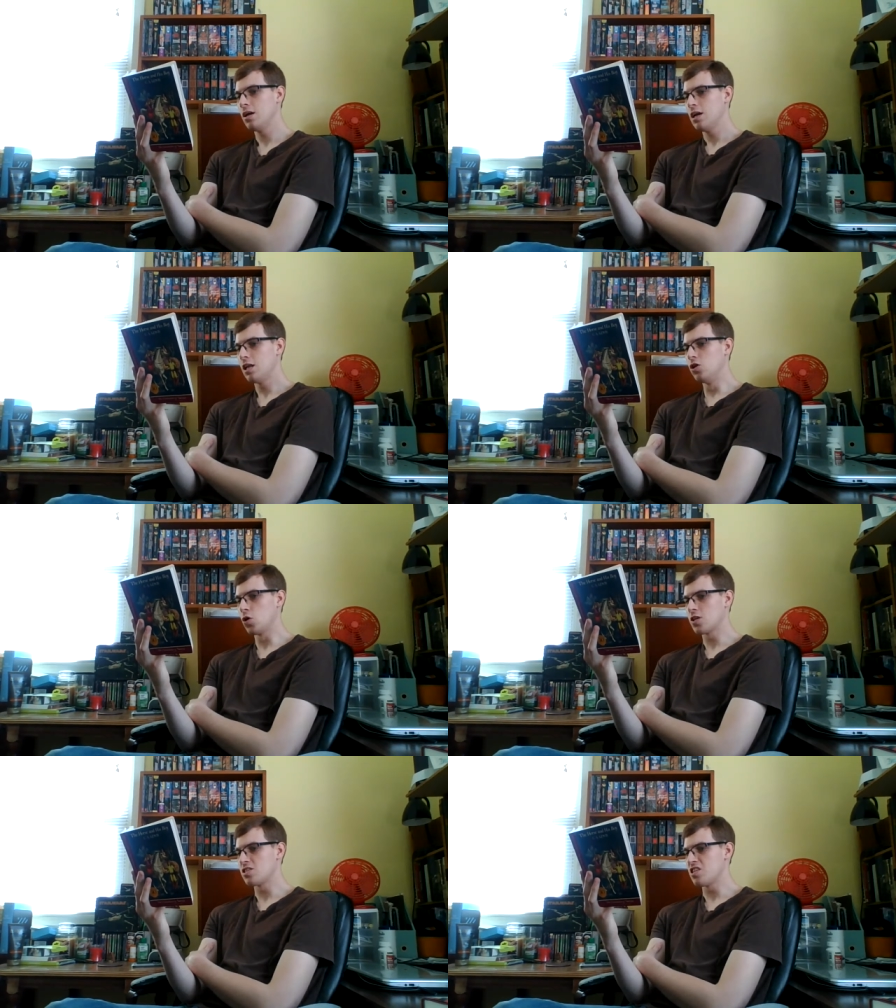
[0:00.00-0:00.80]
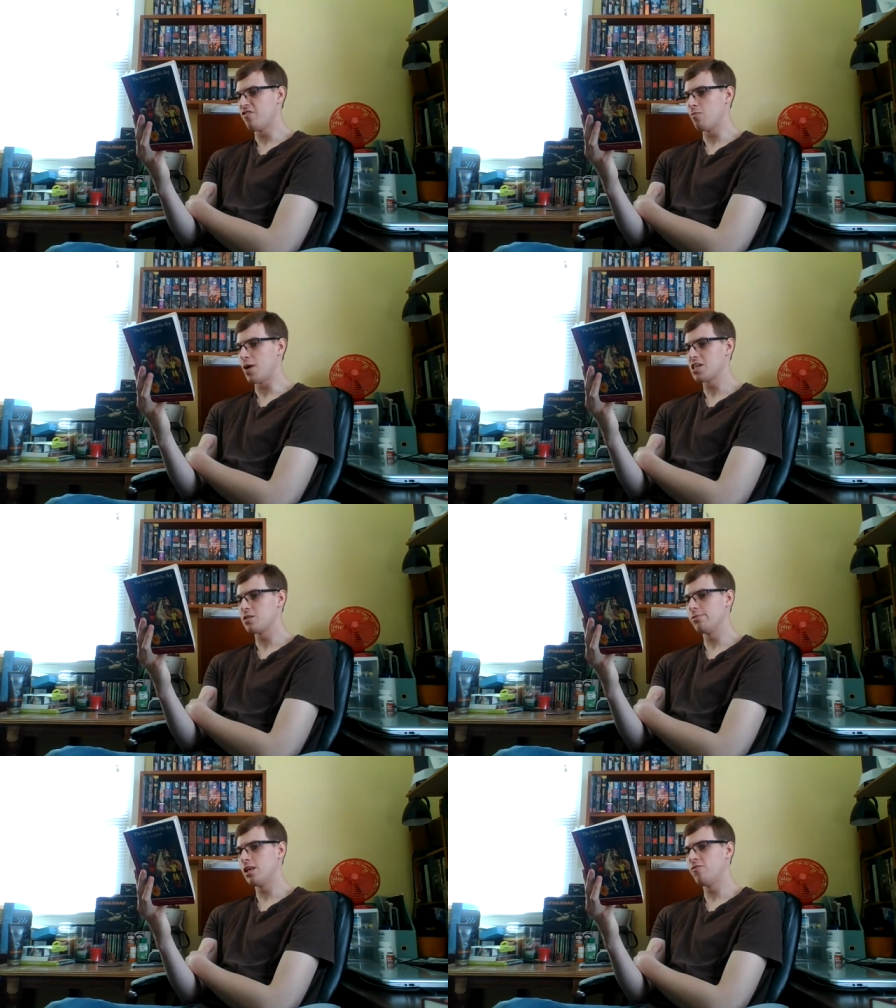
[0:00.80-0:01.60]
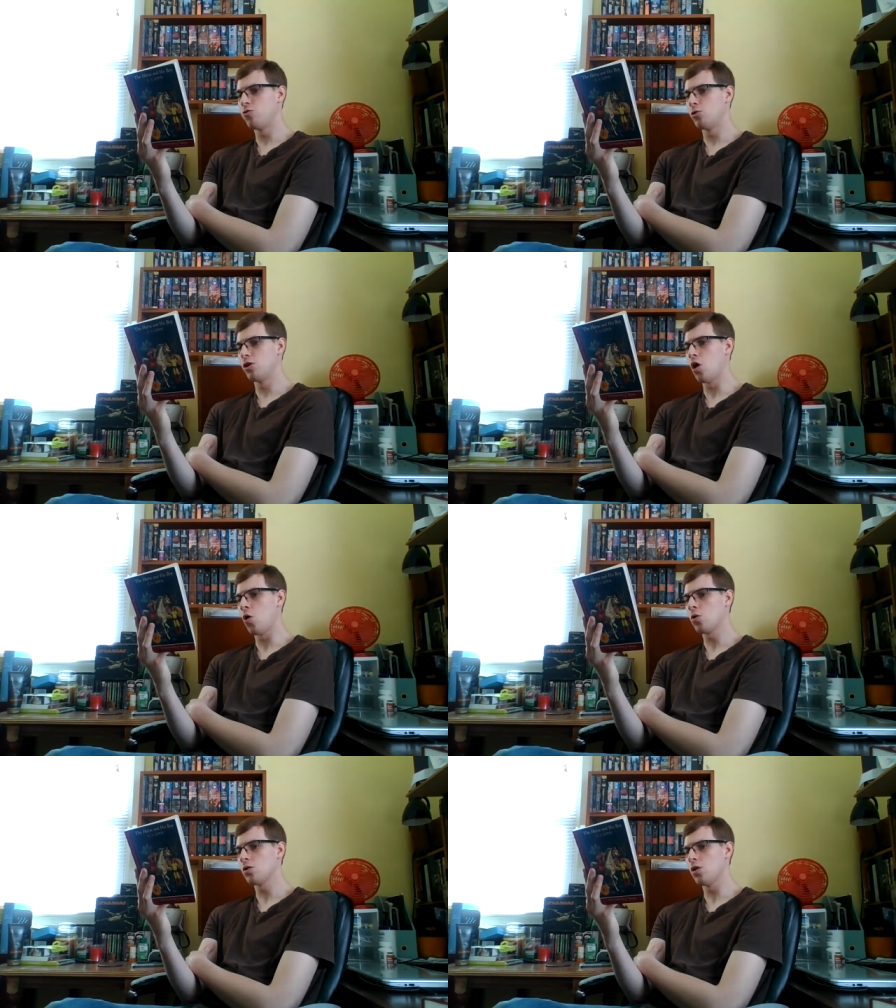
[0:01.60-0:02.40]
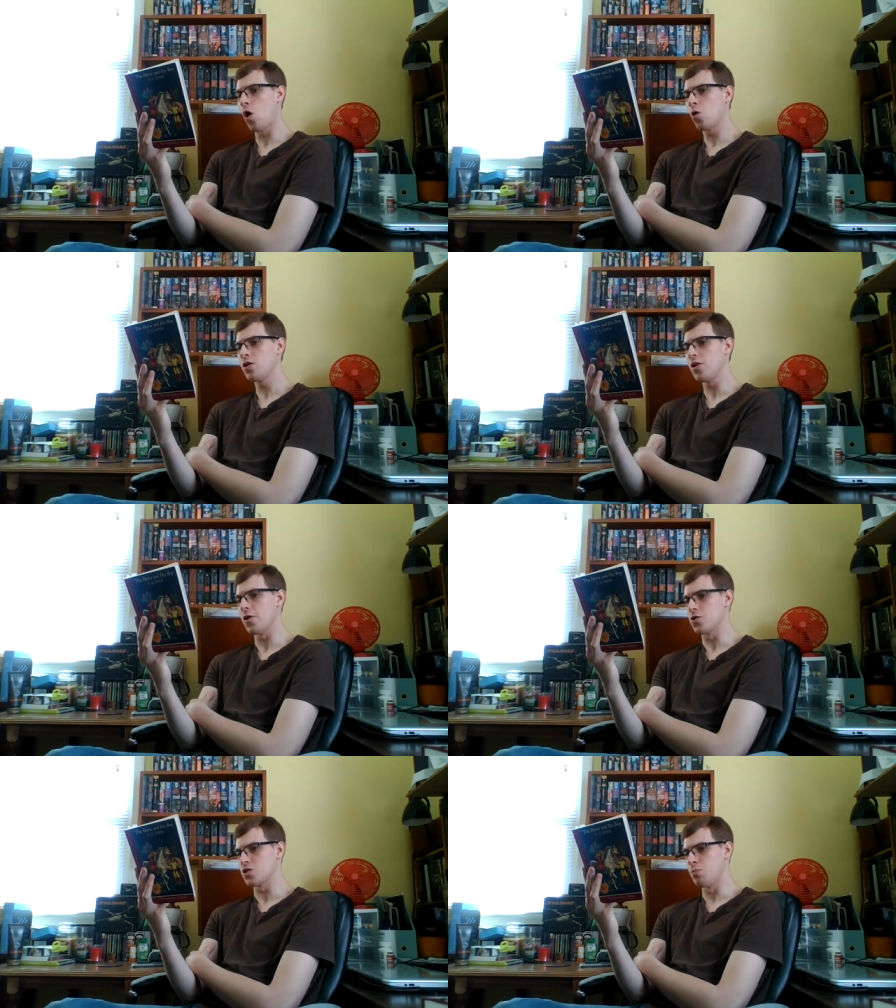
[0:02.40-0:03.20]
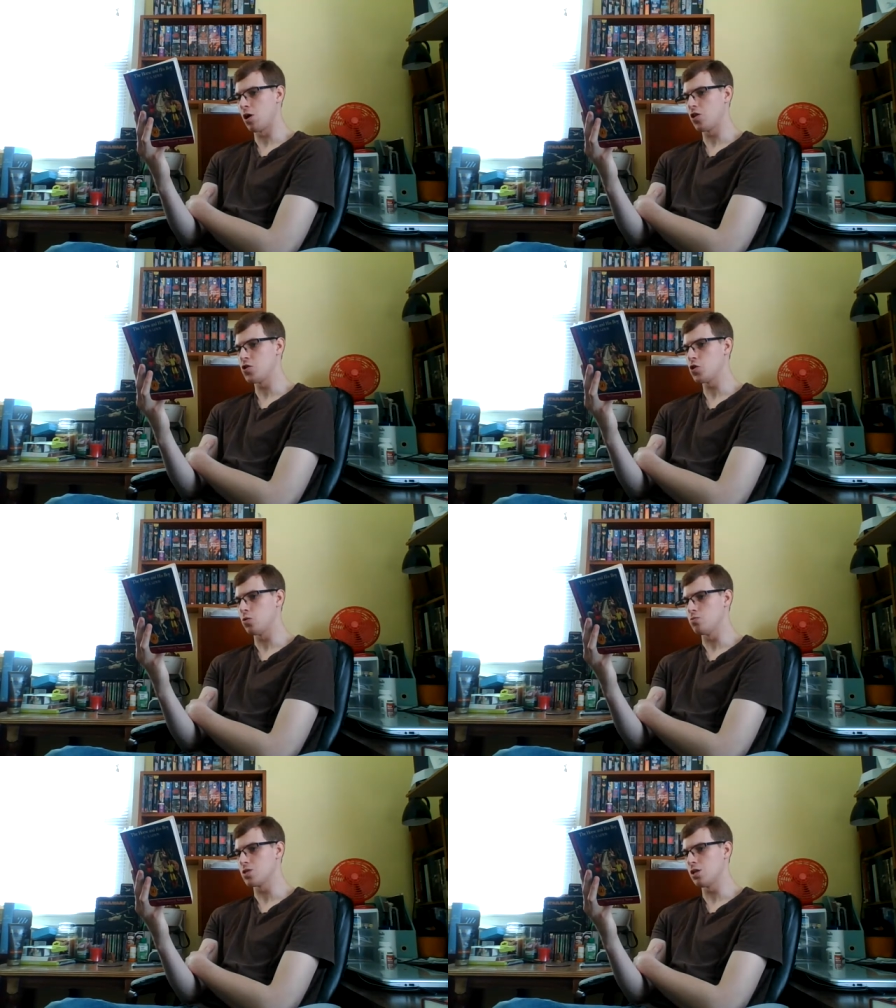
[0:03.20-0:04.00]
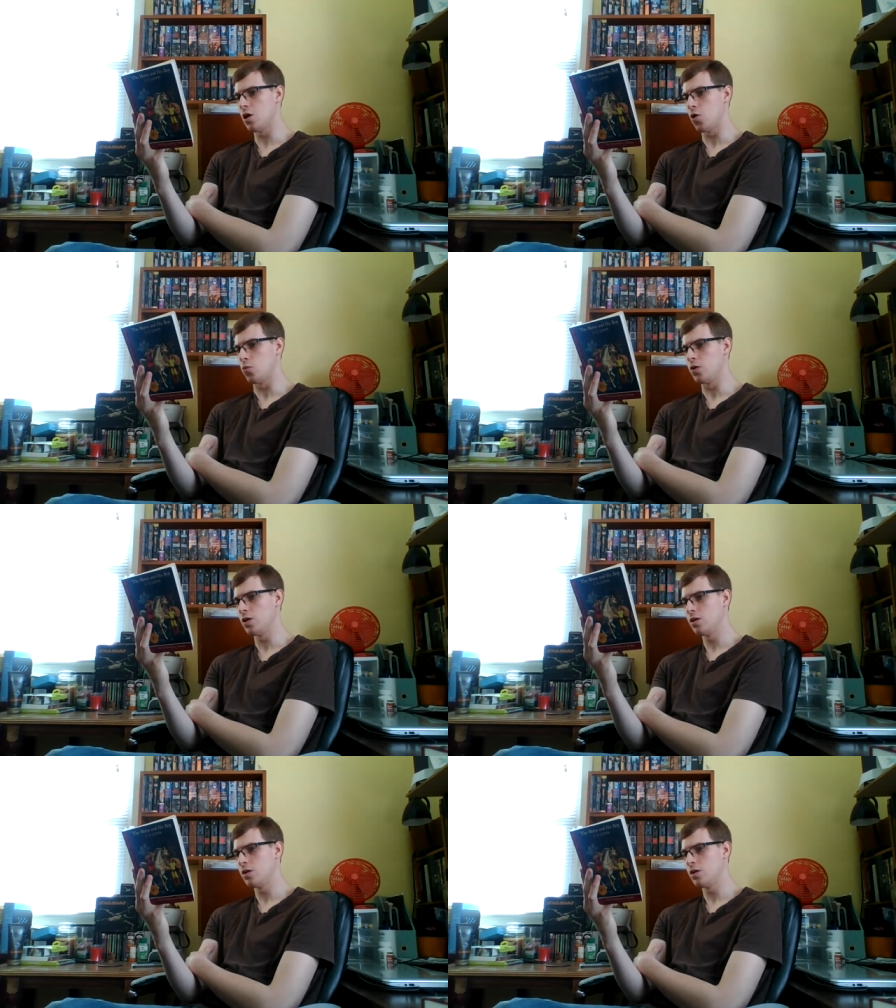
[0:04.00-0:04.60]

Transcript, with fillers: looked as if it might have lived for long, long years among the tombs alone.